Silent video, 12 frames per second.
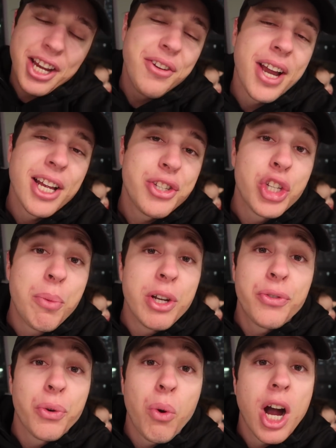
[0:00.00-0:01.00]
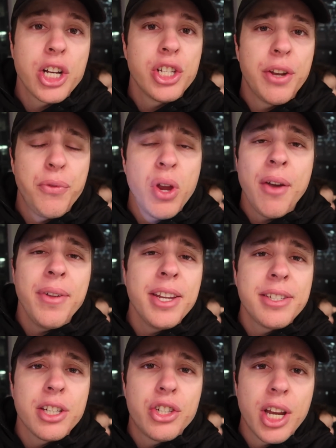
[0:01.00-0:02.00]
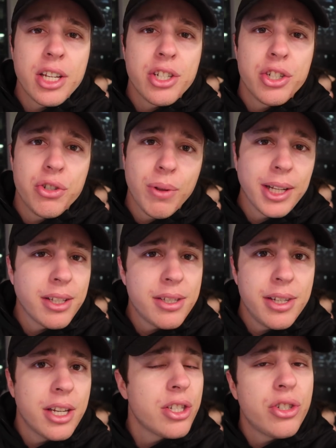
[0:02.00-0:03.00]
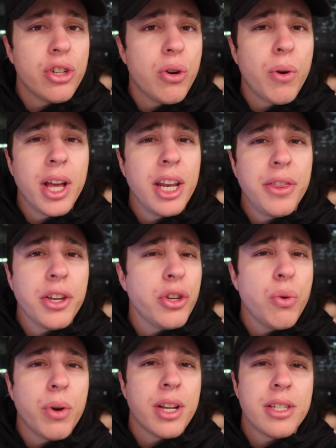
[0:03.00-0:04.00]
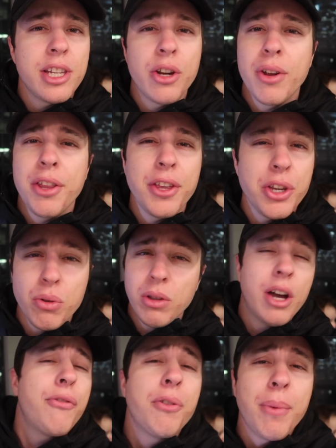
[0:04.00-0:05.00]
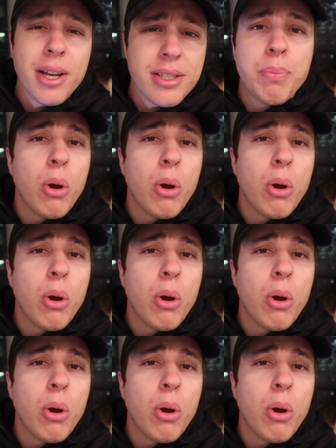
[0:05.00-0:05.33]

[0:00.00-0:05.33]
Thank you guys so much for watching. If you have any suggestions you'd like to see us do or anything you want to see or anything you love from us,